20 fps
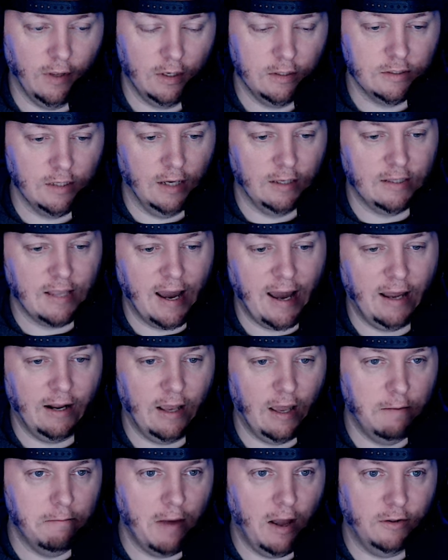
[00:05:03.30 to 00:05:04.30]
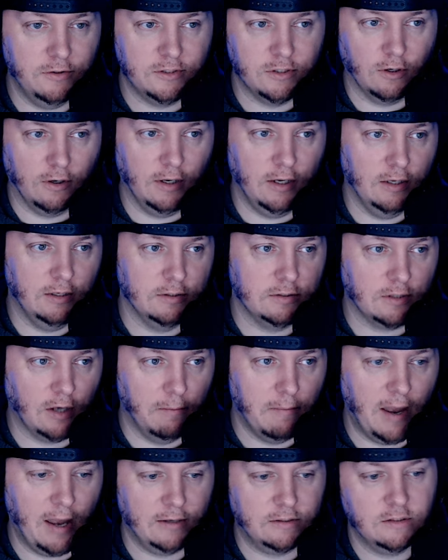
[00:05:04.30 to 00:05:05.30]
like that. And Meltzer is a
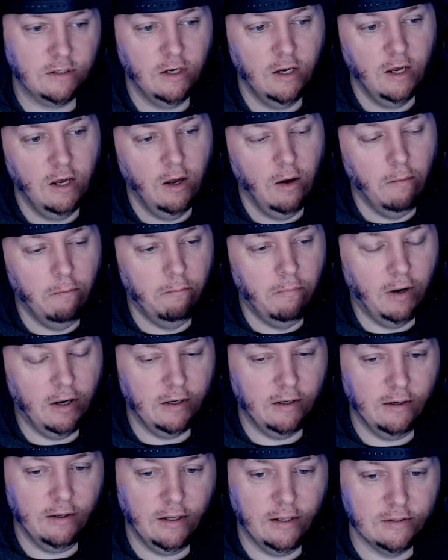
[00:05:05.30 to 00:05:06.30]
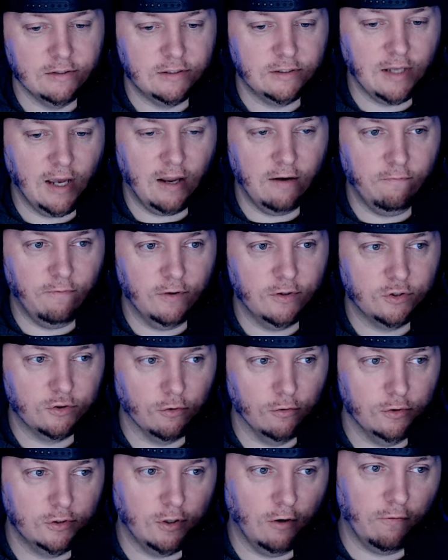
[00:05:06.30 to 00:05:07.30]
mess. But instead, Vince
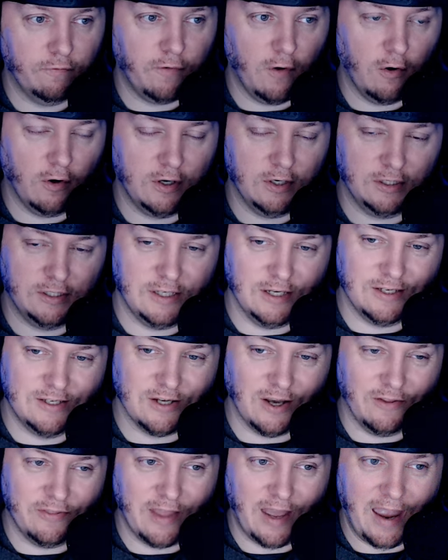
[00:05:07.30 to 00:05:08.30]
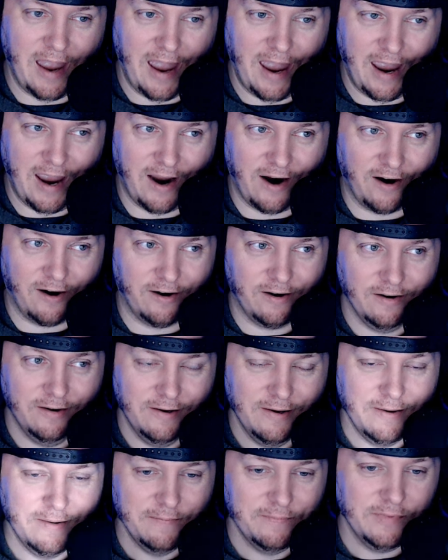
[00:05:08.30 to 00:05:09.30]
Russo focuses on the hair
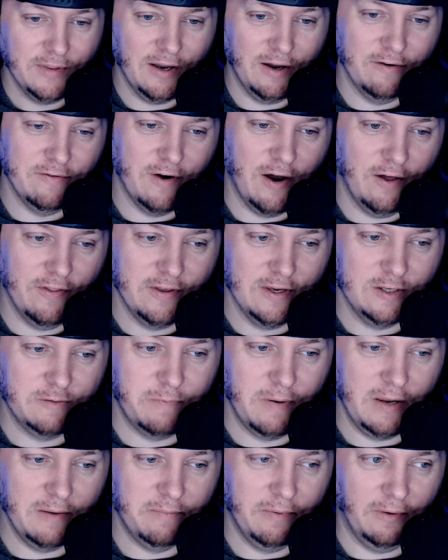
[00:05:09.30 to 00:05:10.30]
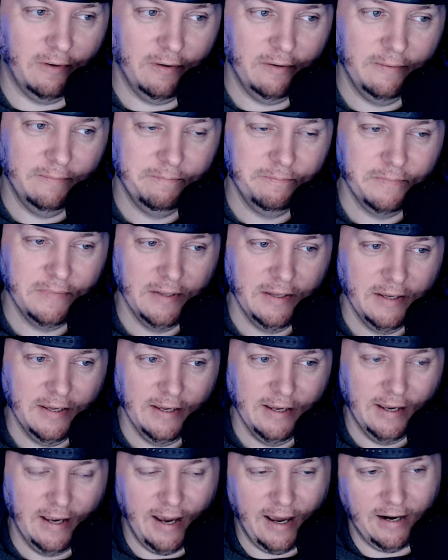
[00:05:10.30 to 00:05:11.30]
of all these people.
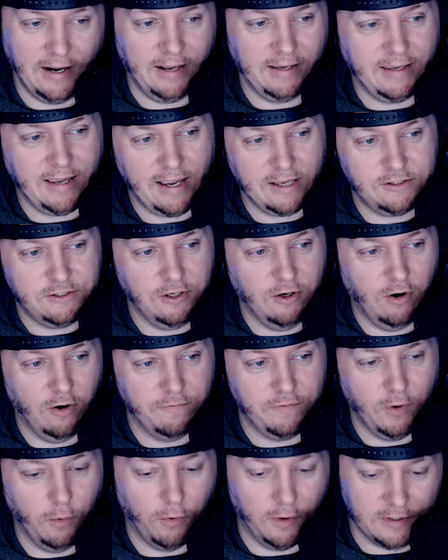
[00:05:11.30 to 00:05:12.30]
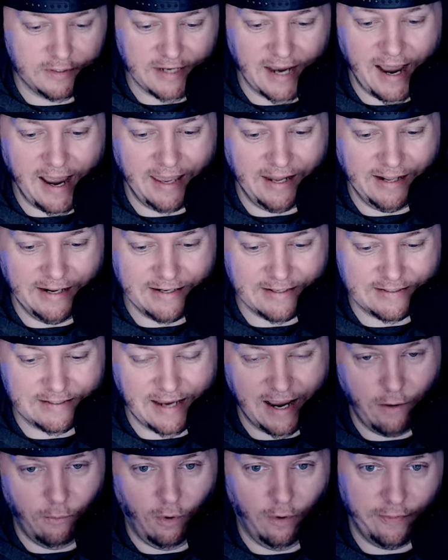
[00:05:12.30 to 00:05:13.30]
And I guess, you know, if you were to tie it in to
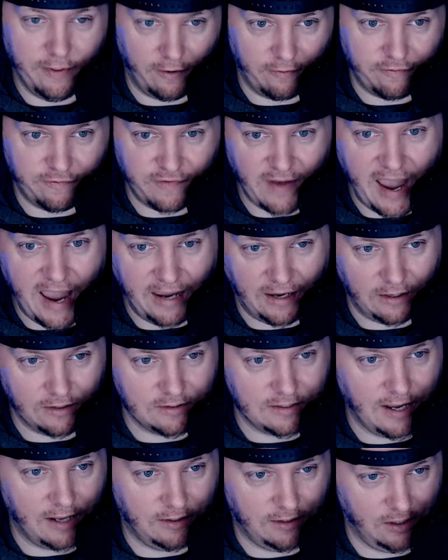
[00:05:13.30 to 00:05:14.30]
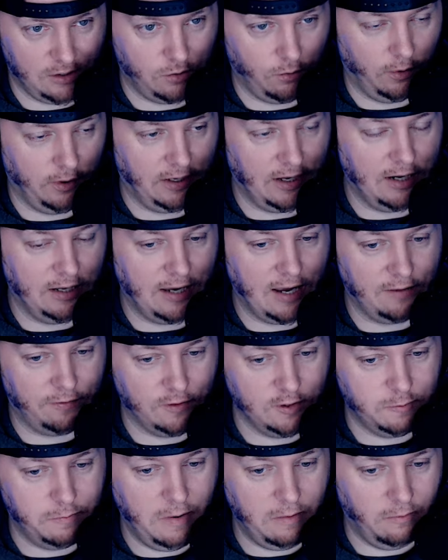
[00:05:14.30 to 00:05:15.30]
say, well, they're fake, is that that's what we're getting at?
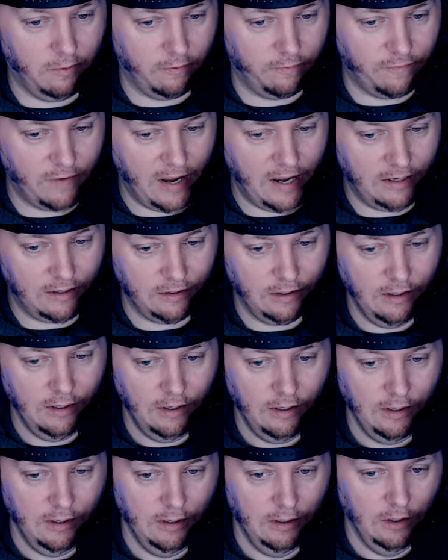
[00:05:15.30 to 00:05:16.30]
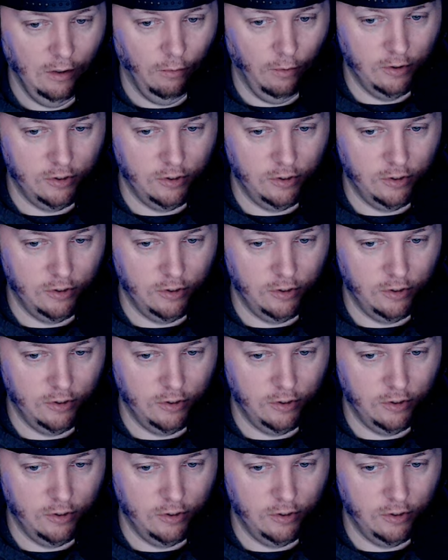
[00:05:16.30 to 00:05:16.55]
These people are fake, which,